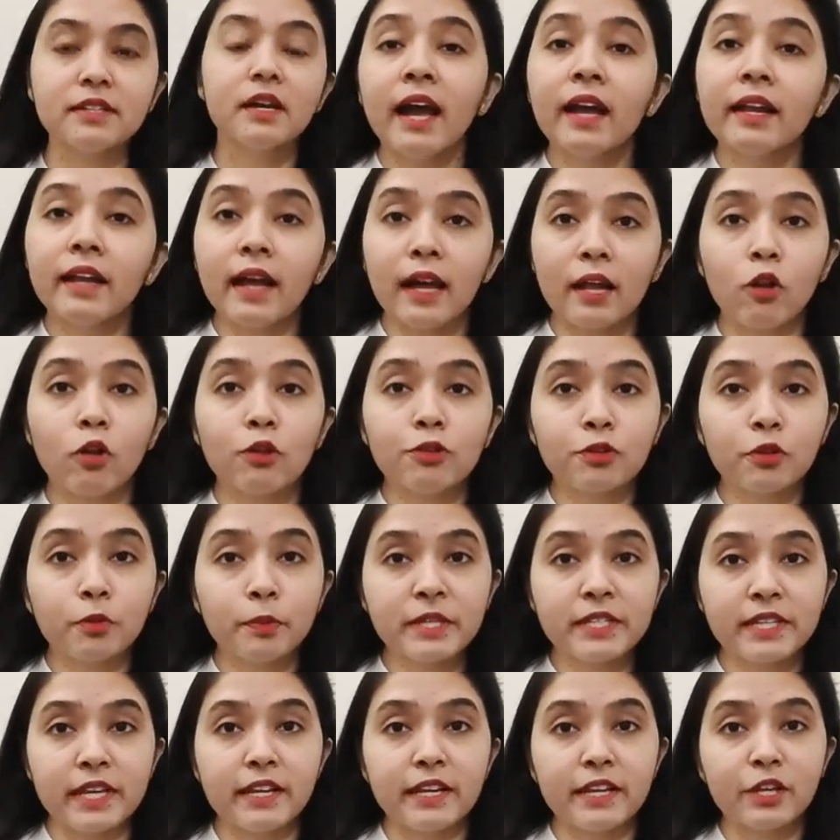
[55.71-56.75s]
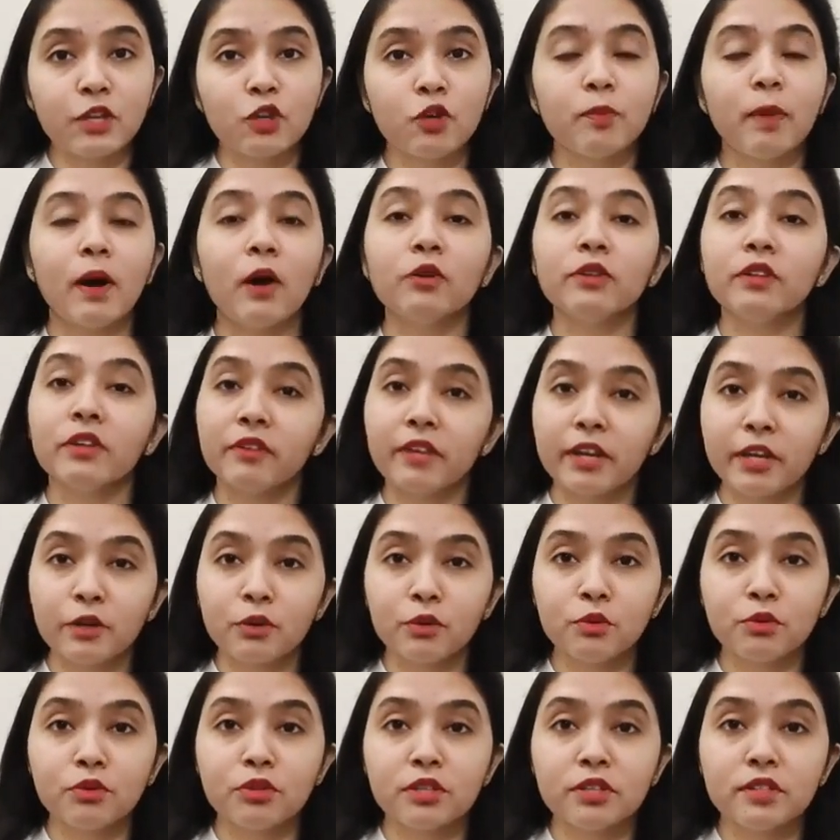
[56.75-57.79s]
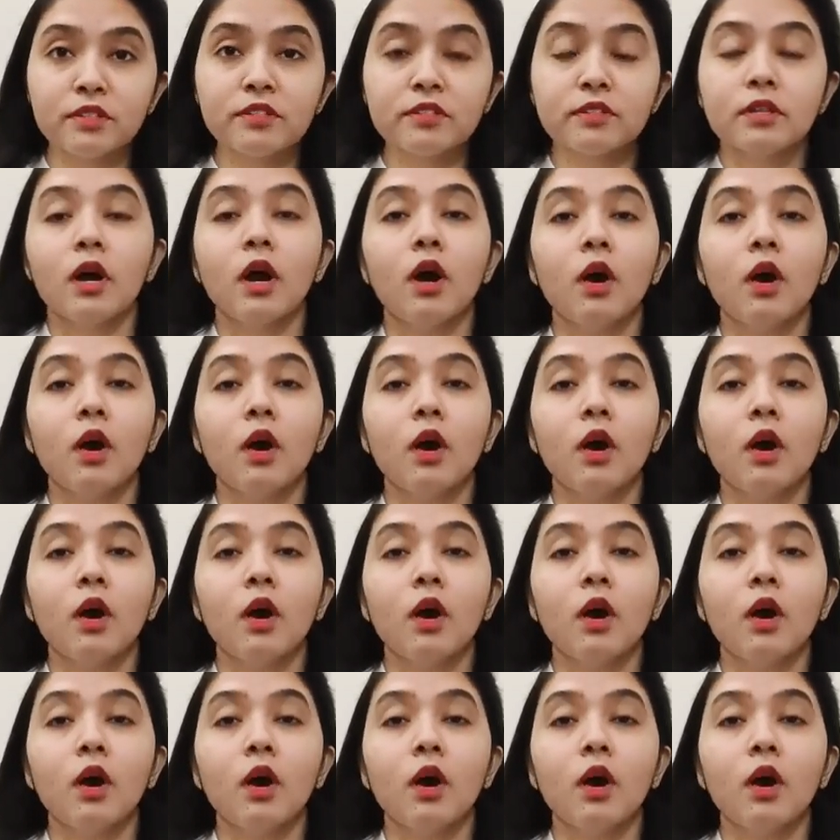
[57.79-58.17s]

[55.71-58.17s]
and I'll also be telling you about the recruiters,